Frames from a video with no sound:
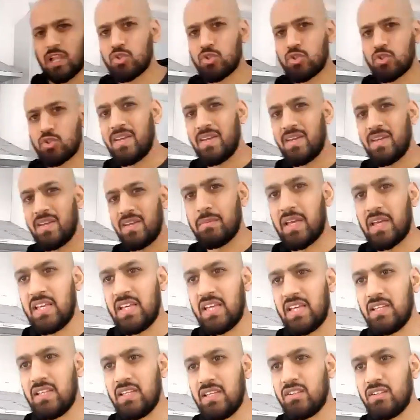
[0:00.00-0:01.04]
medium heat.
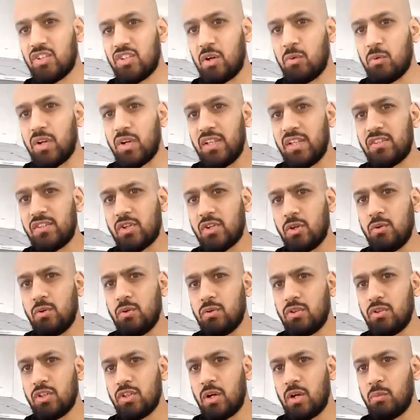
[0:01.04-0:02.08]
You don't want it
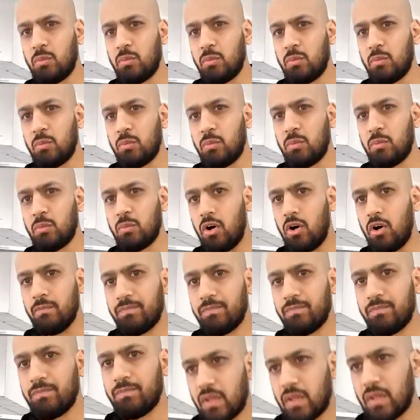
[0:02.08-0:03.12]
too hot.
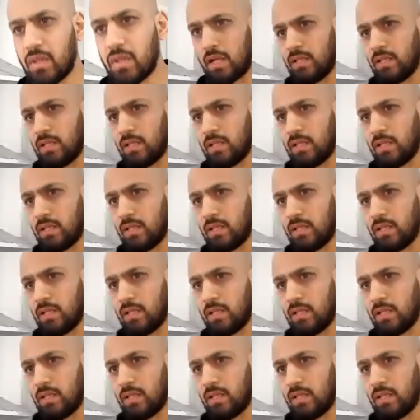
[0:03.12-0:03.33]
Okay.